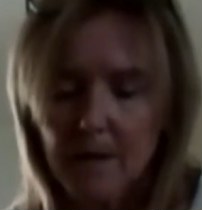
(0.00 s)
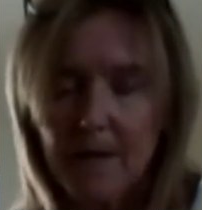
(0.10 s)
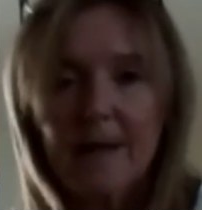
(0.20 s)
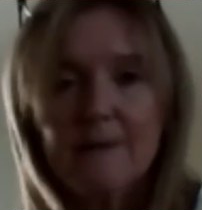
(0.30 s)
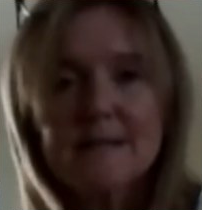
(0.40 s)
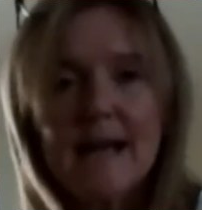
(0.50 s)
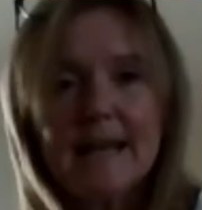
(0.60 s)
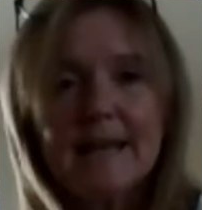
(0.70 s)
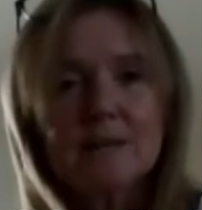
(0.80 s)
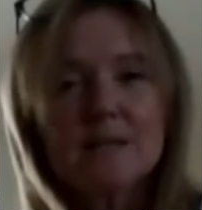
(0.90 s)
give that
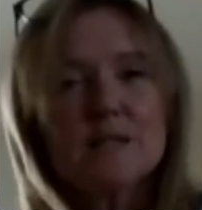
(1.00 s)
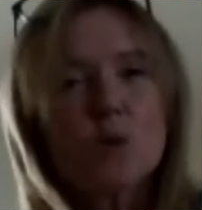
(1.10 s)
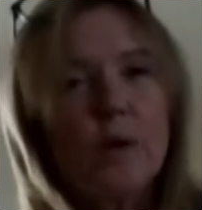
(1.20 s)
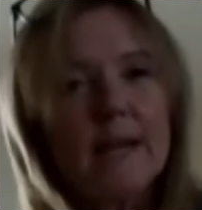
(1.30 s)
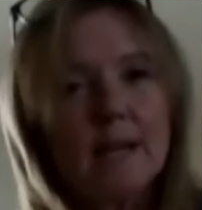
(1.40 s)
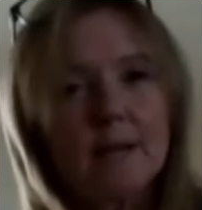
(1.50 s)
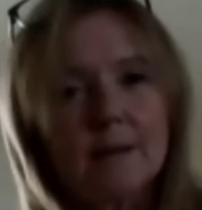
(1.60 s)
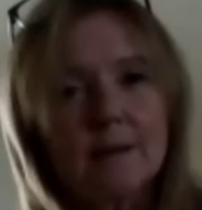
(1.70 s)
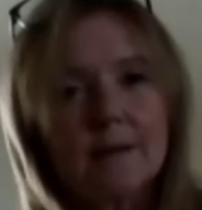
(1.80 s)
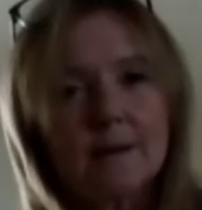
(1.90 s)
little squeak,
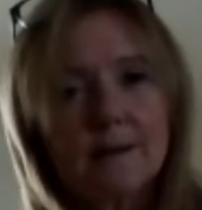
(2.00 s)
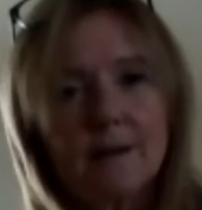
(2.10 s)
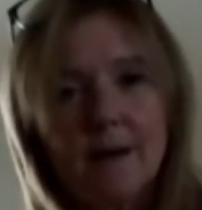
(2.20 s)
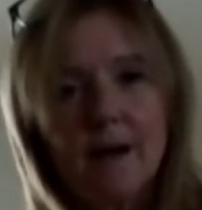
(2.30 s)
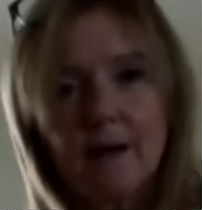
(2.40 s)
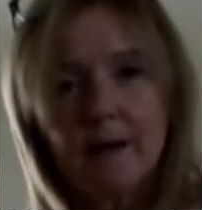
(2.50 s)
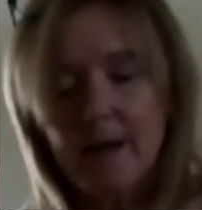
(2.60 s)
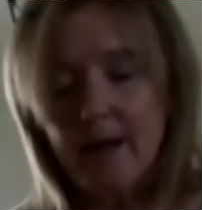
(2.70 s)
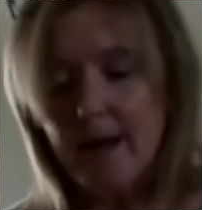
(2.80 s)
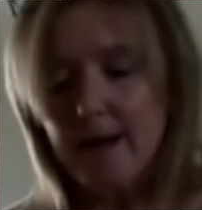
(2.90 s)

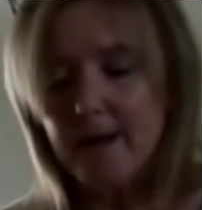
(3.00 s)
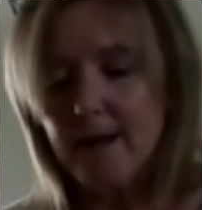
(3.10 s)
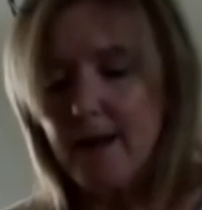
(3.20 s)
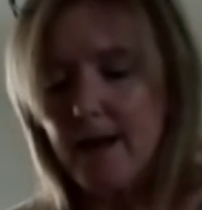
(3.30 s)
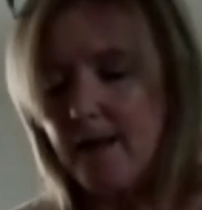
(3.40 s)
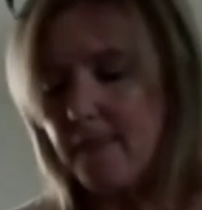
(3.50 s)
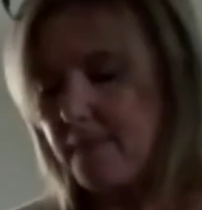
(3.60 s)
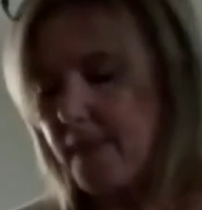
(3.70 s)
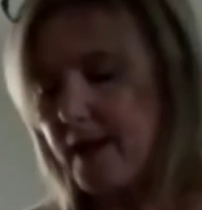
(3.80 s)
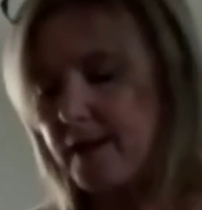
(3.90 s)
okay, and
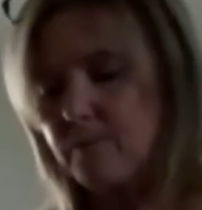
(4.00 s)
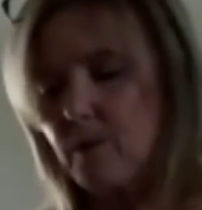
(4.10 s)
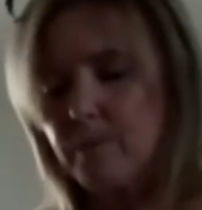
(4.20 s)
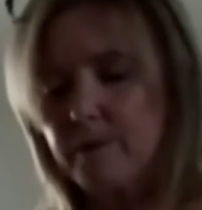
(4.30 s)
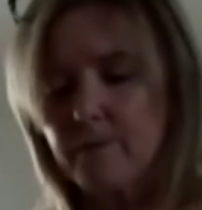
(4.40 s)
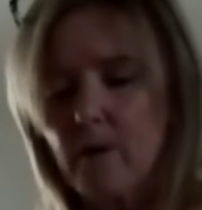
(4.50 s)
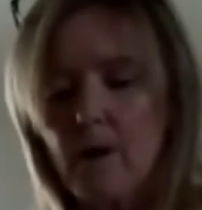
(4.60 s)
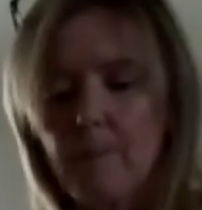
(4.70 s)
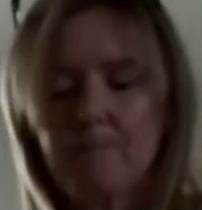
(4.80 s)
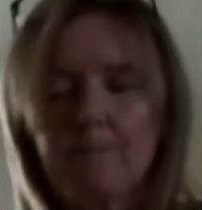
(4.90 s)
then what we've
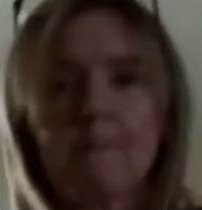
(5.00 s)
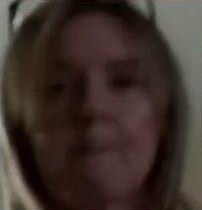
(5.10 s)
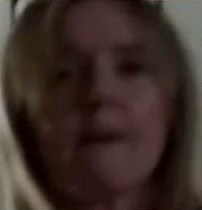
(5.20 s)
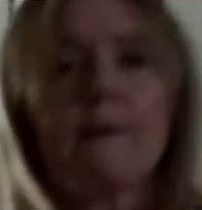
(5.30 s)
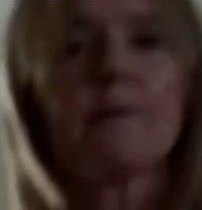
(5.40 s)
got is a